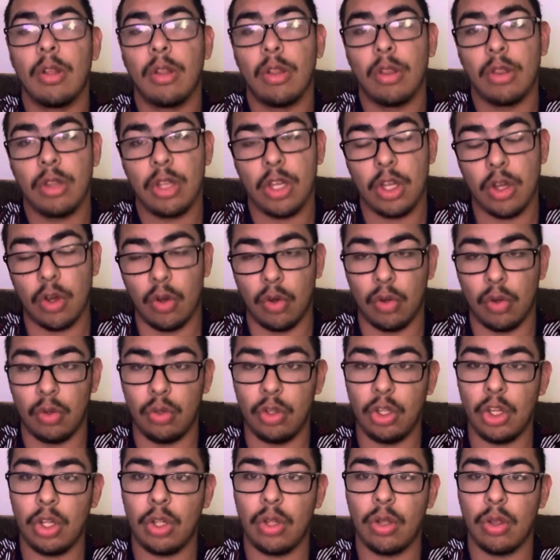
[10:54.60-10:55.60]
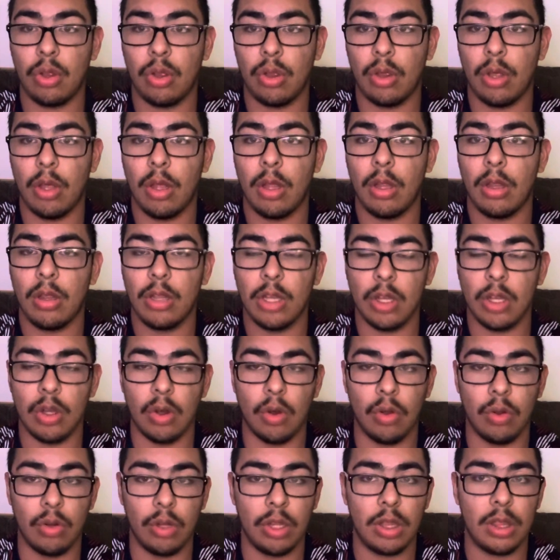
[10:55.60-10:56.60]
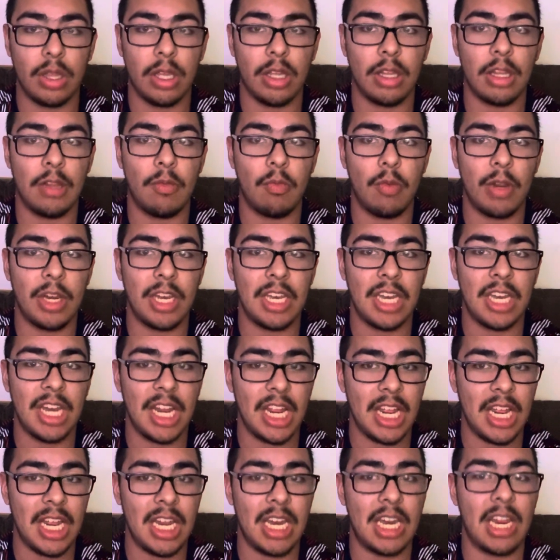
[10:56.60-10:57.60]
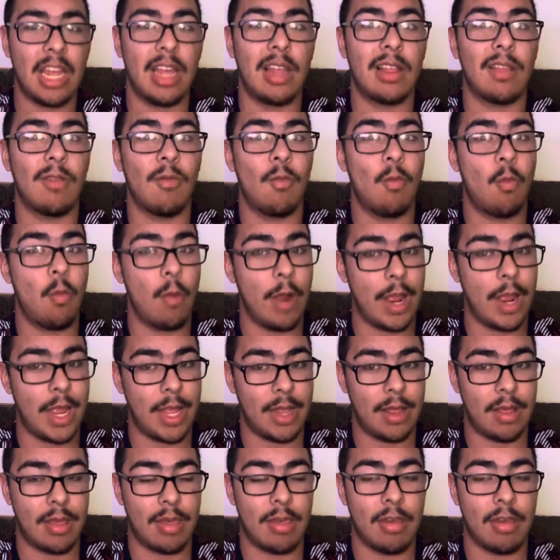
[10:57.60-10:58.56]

The only thing we need is wins.